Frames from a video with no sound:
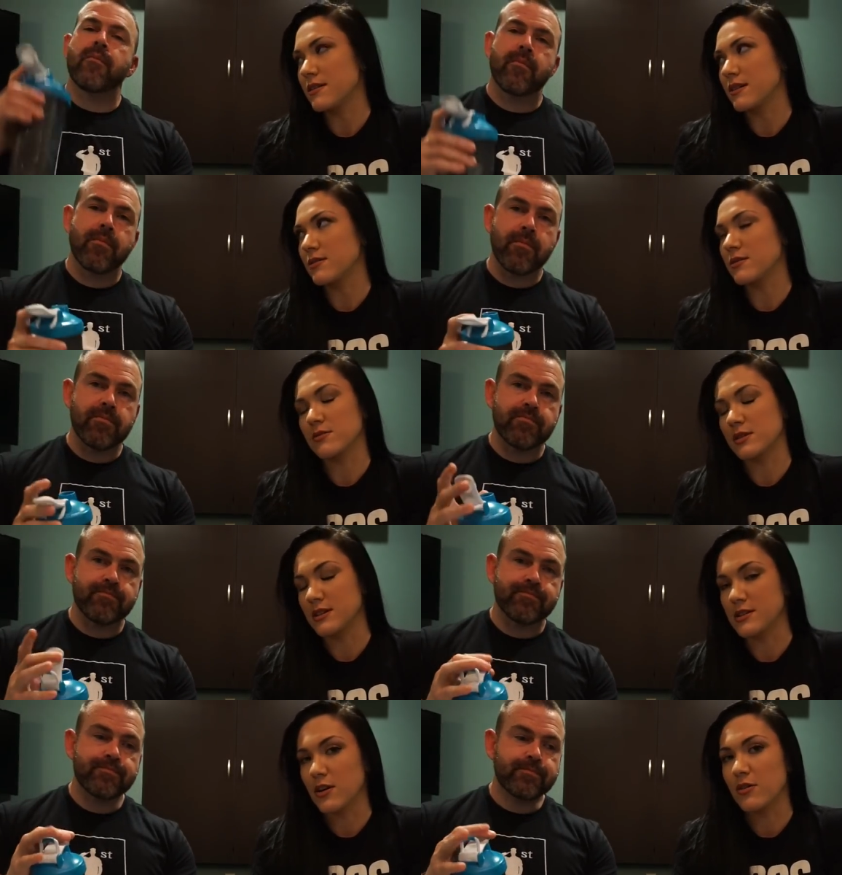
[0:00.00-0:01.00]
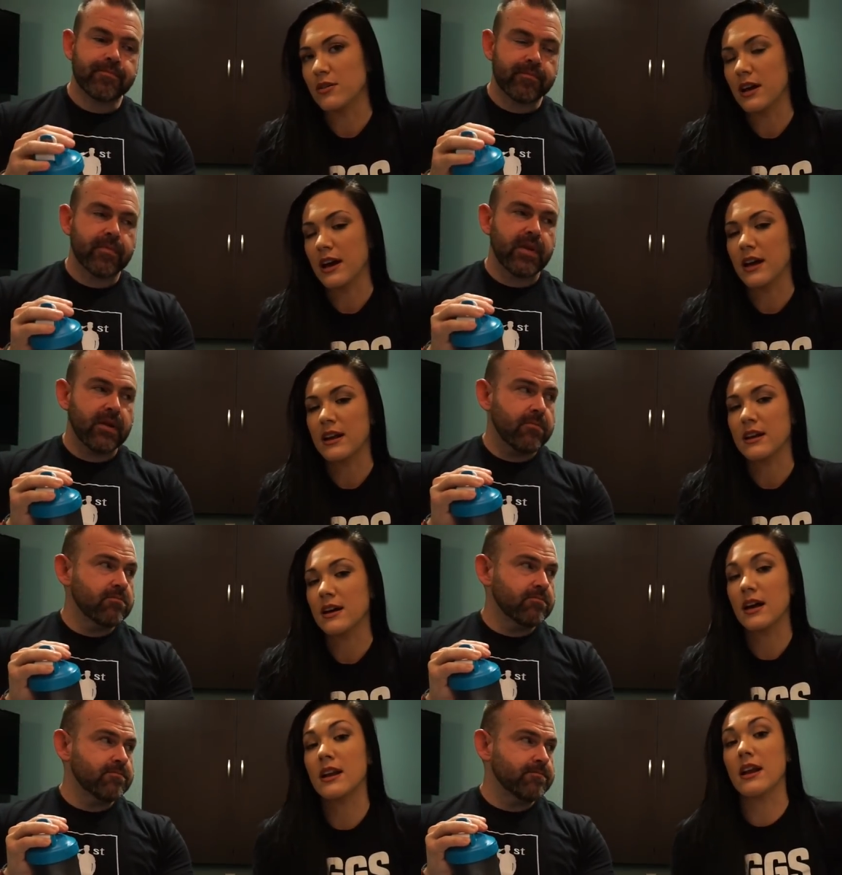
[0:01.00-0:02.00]
Speaker 1: then they, they really don't. And,
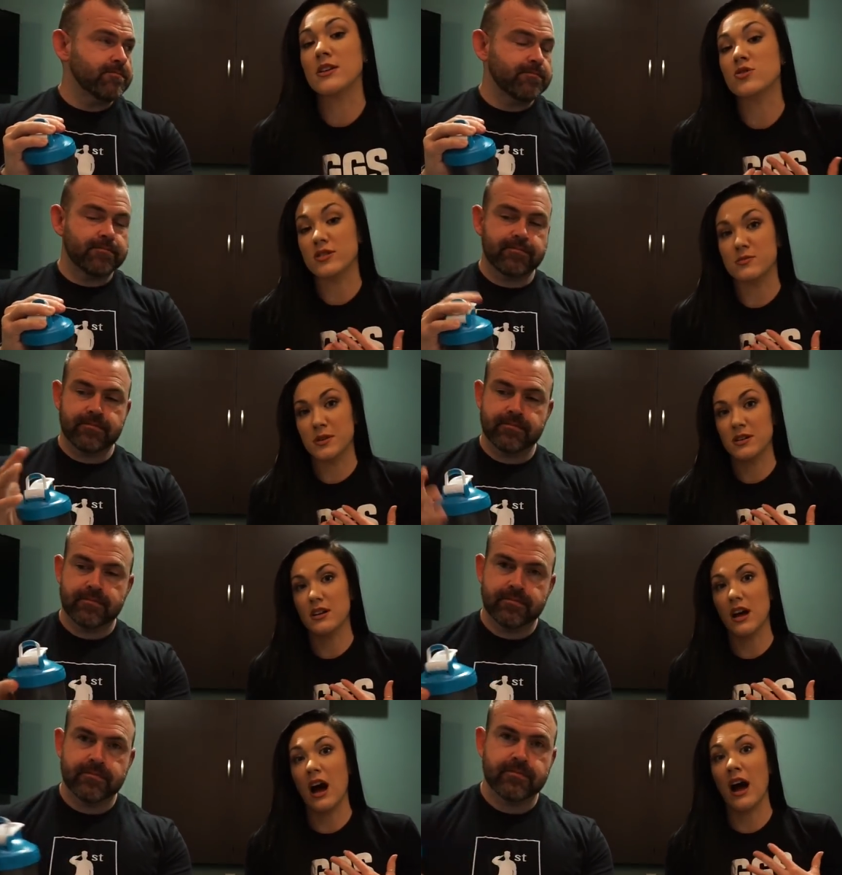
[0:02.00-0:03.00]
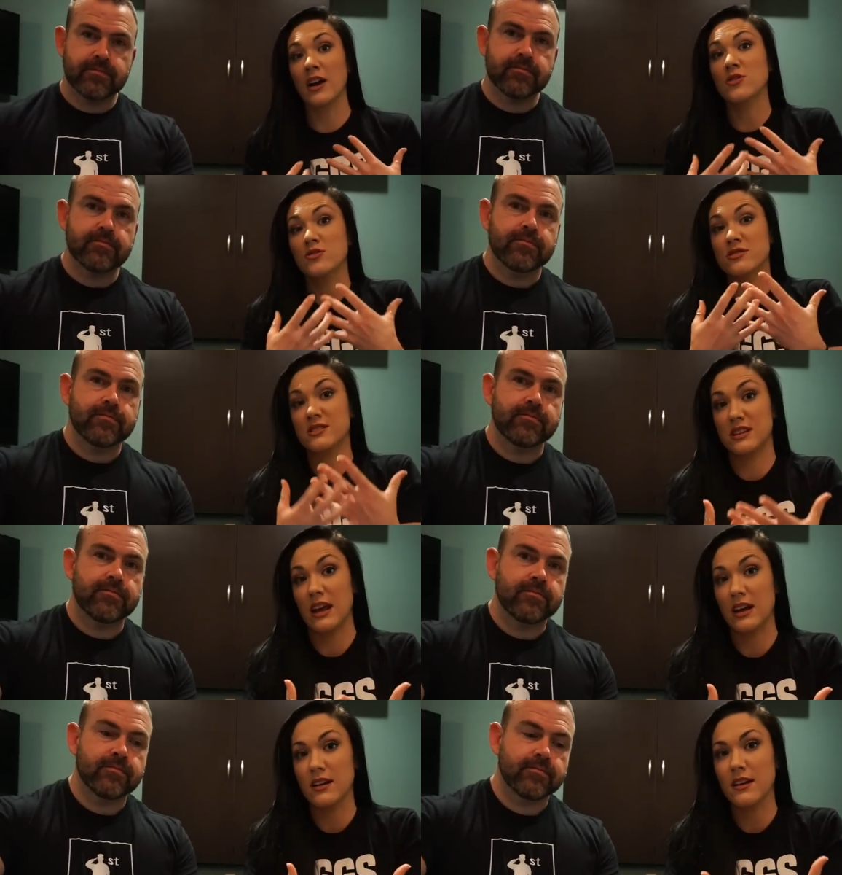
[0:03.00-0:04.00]
and, and trust me, I
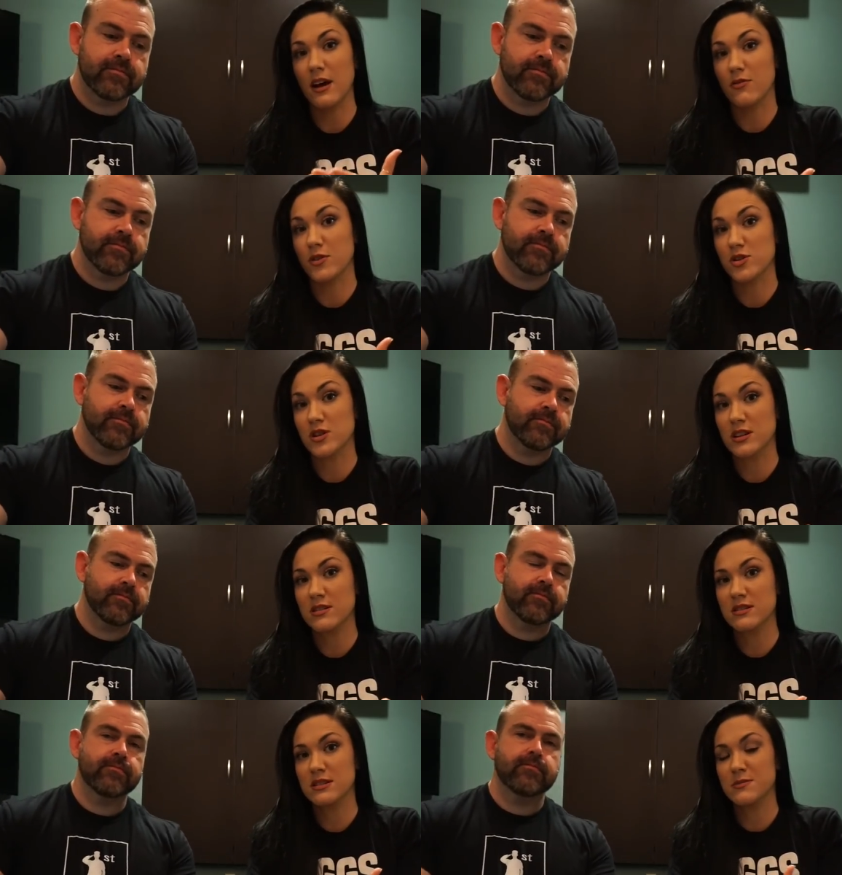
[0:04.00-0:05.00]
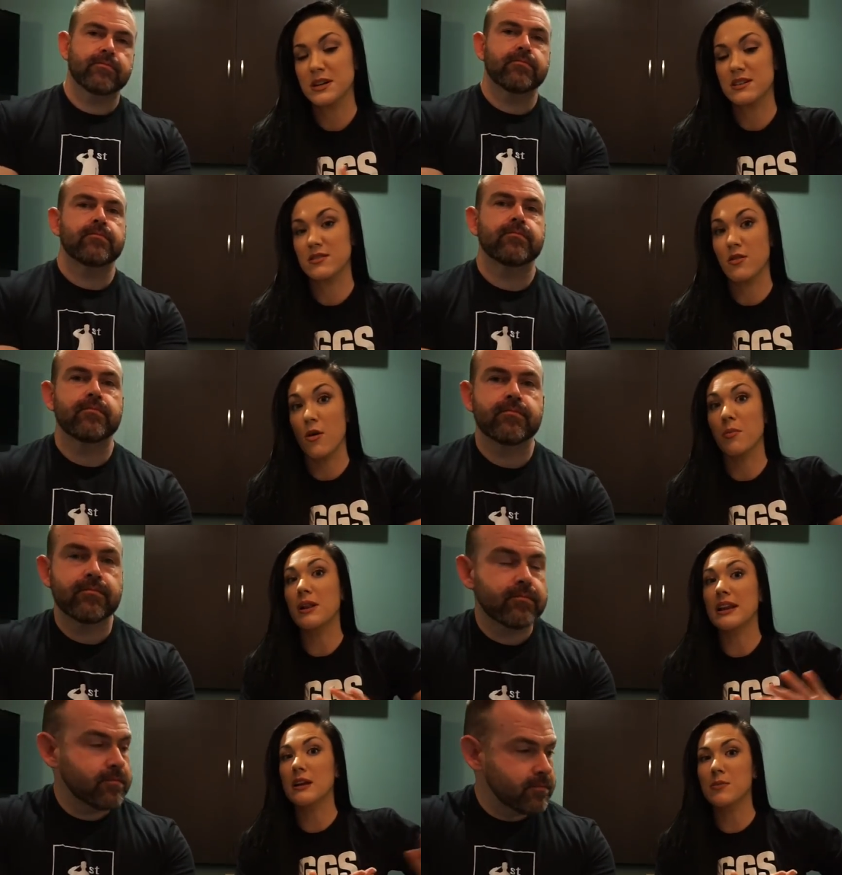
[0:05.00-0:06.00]
understand how frustrating this is because there are
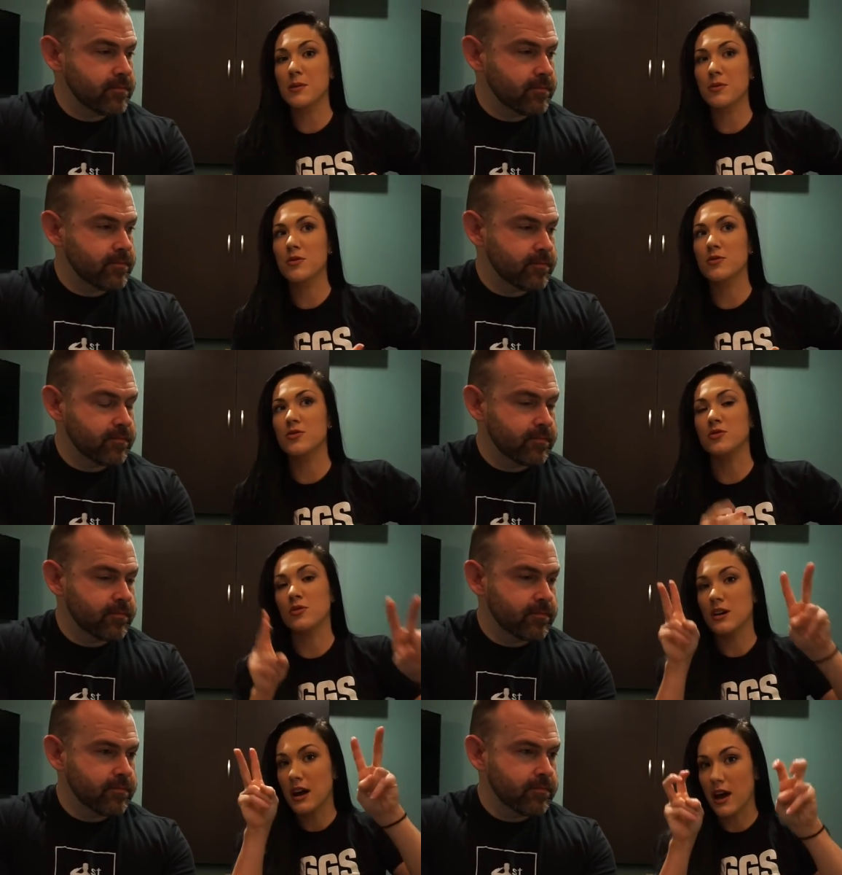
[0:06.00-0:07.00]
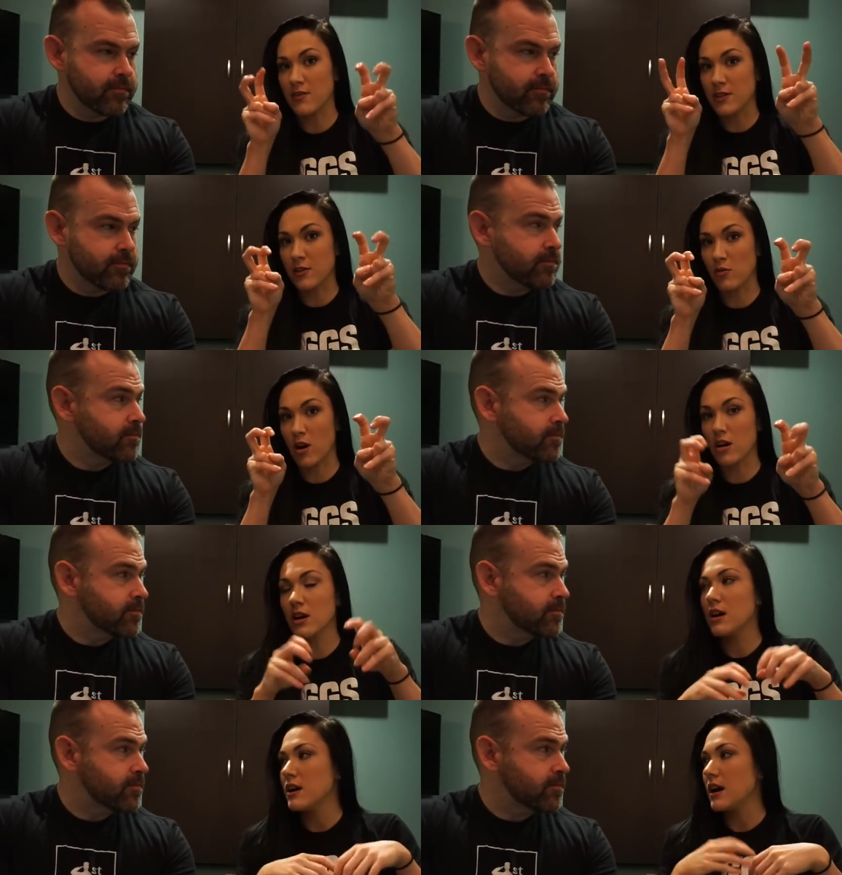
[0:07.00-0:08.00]
plenty of people who do everything wrong
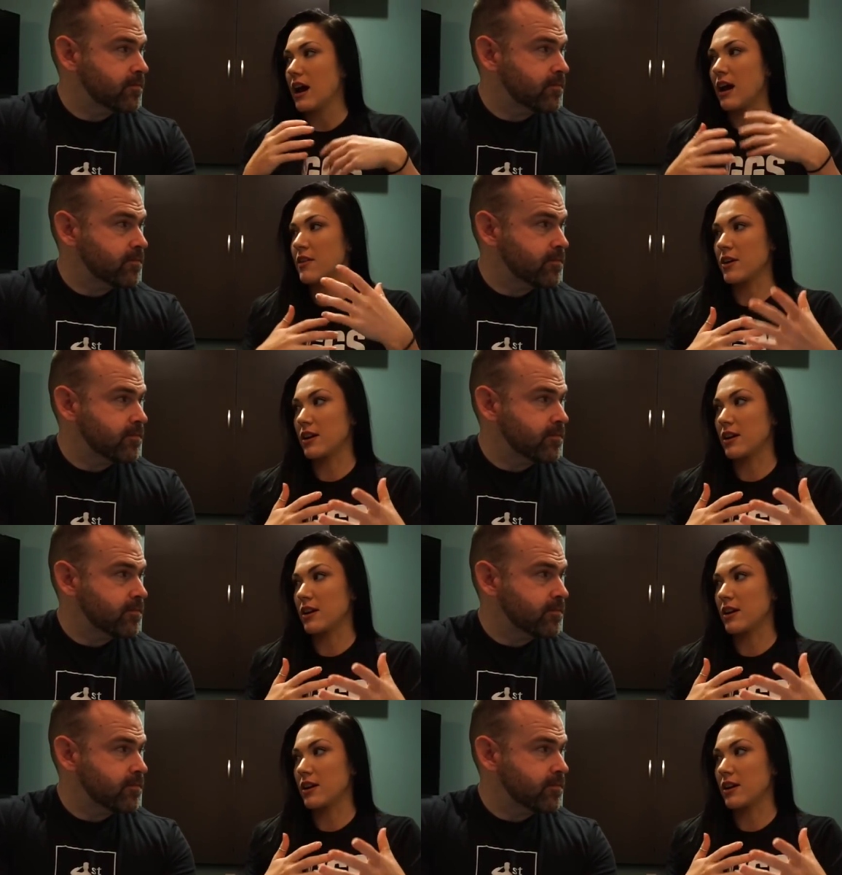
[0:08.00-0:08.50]
and they